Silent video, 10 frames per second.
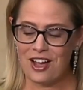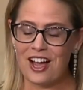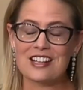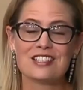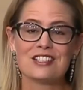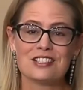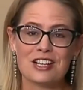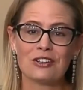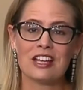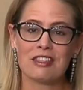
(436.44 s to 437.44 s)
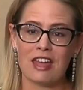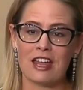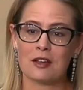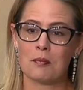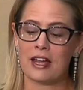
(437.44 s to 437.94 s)
I sincerely
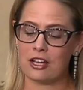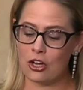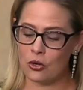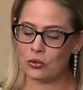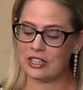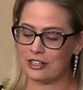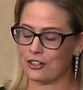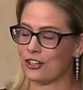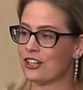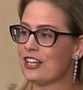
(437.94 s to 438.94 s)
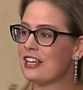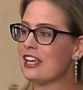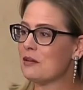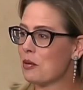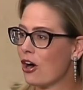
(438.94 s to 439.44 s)
thank my co-leader
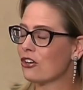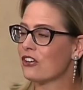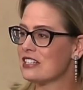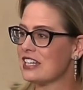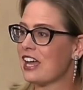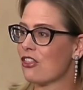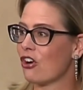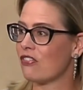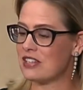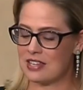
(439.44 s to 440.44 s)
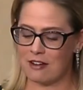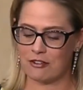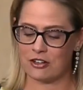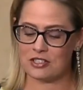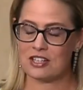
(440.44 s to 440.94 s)
in partnering together on this
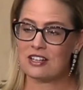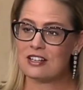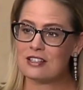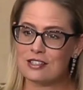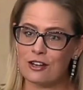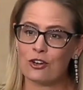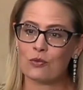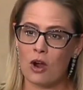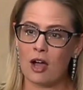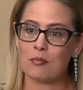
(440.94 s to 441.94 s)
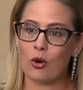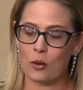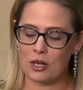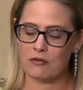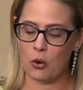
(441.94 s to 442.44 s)
effort, Senator Rob
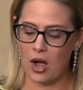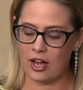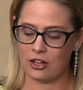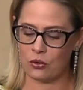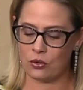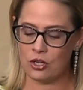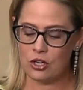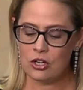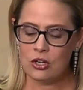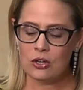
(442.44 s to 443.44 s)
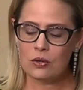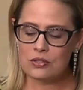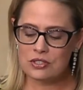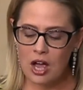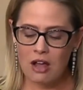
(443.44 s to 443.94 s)
Portman of Ohio,
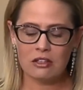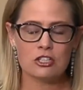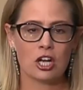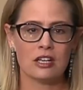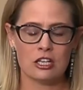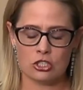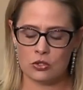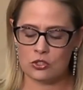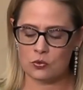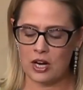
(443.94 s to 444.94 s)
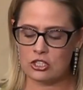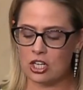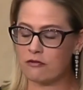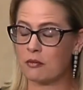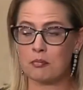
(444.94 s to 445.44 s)
whose knowledge on issues
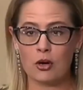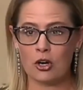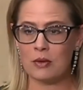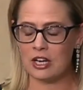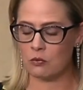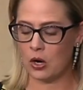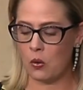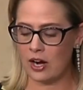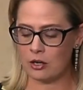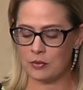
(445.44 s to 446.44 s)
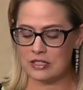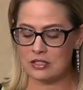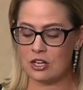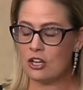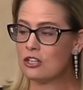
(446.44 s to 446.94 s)
ranging from permitting
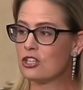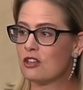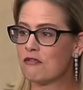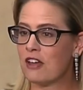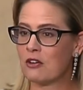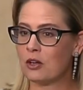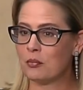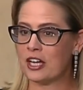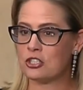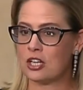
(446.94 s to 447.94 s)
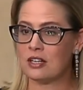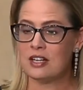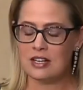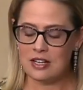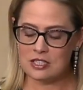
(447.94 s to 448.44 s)
requirements to the federal budget
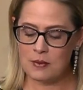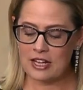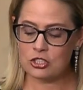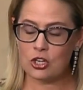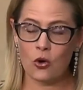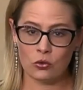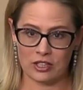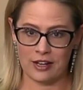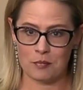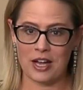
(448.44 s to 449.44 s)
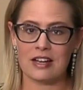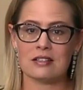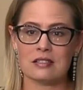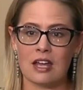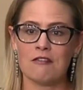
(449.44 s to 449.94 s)
is matched only by his
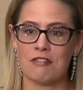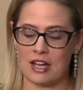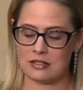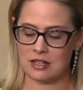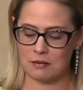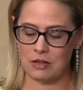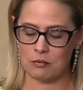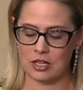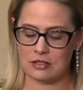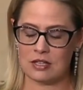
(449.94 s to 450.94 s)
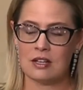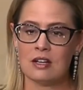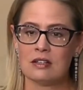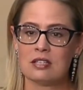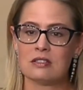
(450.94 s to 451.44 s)
steadfast commitment
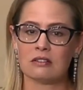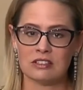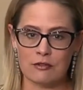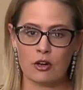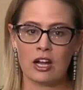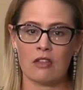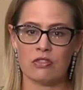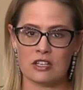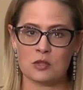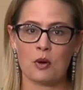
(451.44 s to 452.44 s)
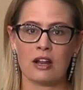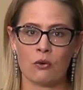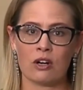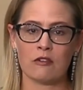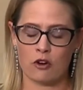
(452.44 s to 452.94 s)
to delivering on this
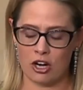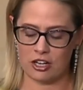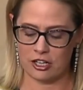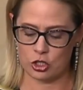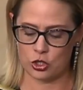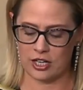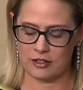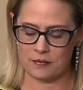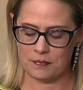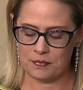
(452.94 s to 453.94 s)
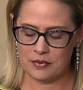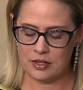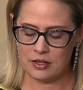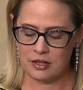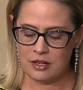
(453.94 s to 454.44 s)
priority for our country.
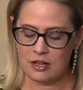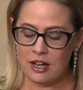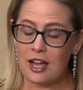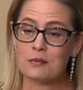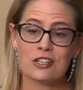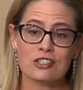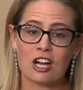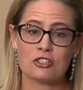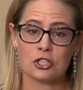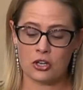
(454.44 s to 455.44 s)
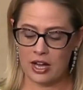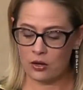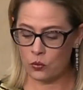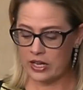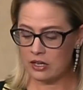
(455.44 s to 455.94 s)
I'm just not sure how
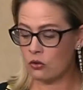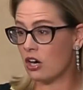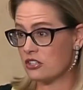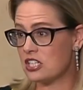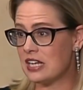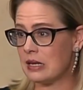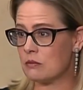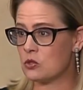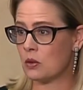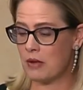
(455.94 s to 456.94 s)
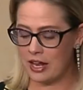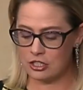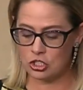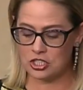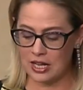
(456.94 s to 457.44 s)
we or our teams will
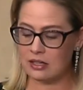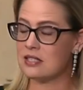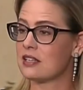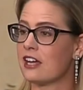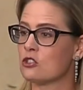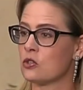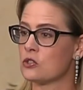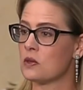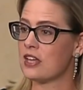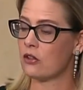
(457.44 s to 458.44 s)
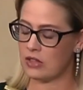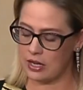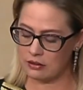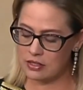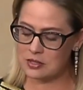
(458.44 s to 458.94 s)
manage daily schedules without the
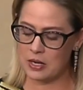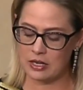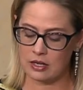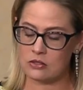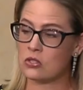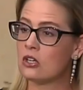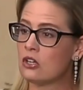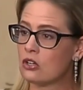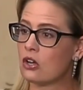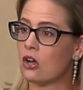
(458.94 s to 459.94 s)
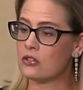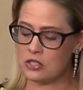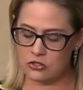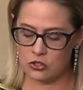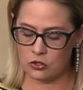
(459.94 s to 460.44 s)
endless meetings, calls,
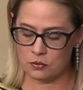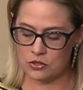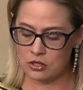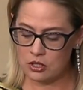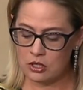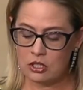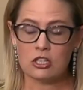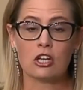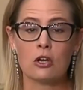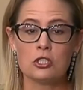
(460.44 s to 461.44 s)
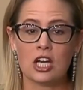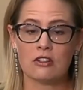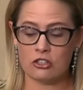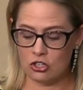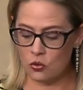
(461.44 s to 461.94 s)
and Zooms, negotiating
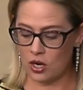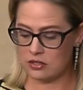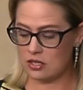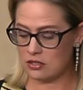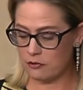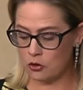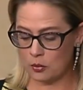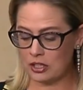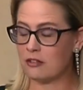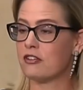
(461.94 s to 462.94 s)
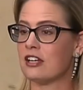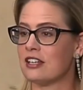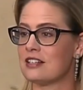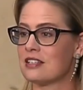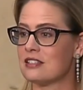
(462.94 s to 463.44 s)
the nuances of formula
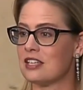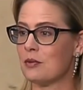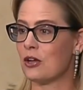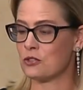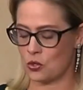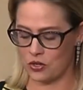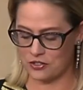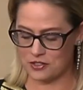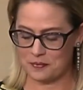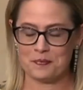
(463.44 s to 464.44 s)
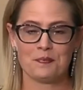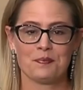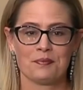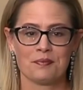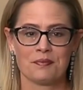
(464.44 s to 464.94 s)
fundings and CBO scores.
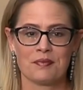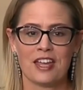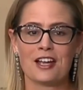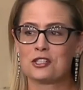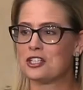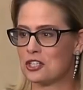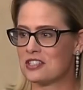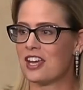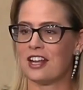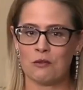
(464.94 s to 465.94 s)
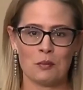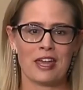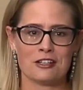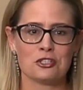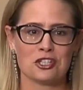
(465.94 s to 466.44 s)
Actually, just kidding, we'll
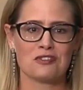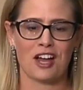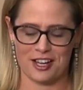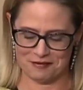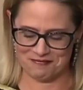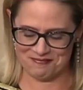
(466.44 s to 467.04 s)
manage just fine.